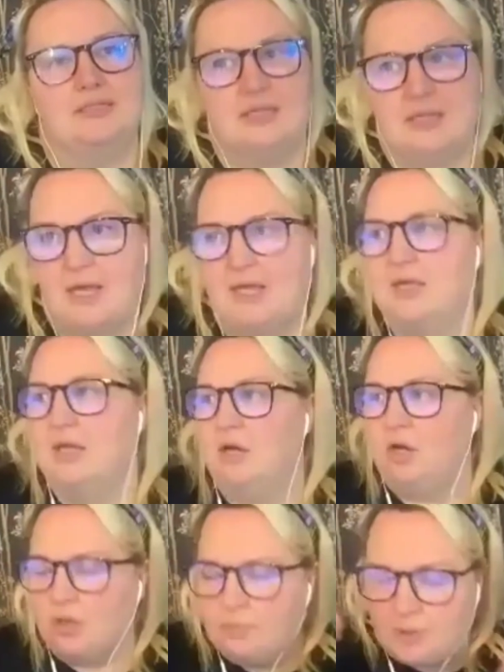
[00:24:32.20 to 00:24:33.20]
like a
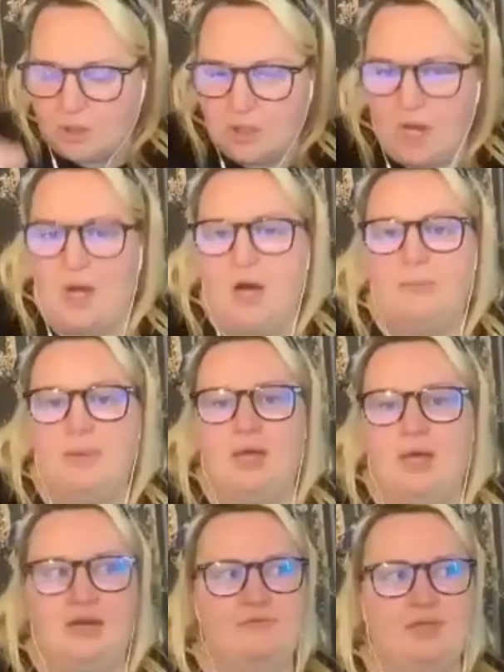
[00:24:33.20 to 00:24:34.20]
lot more calmer,
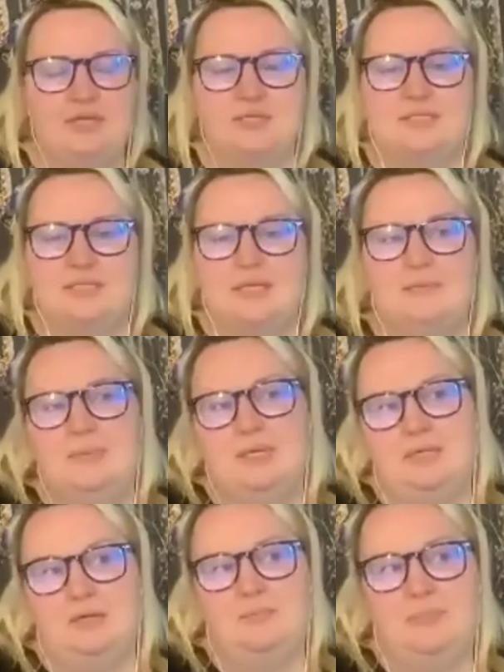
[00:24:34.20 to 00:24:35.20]
and if they can see
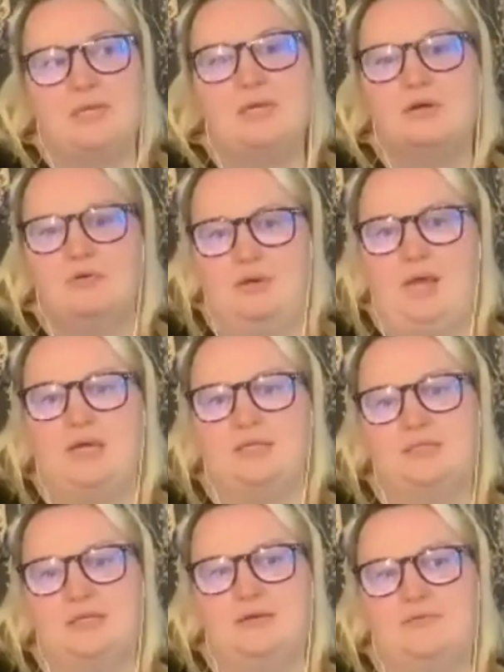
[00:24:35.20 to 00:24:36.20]
me being
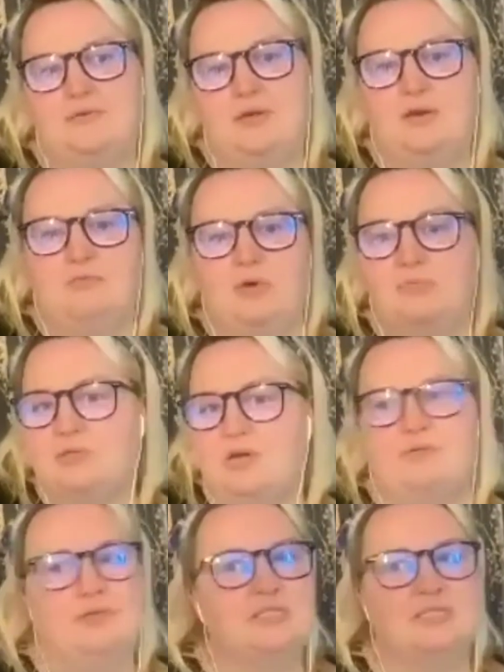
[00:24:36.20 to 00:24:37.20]
creative, it rubs off
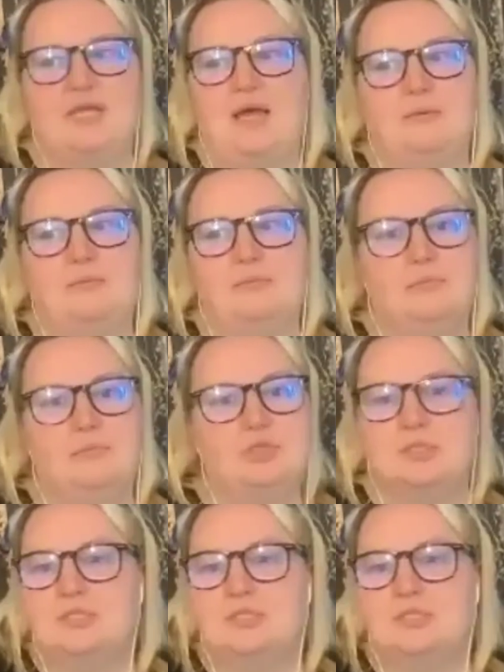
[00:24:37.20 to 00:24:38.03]
onto them just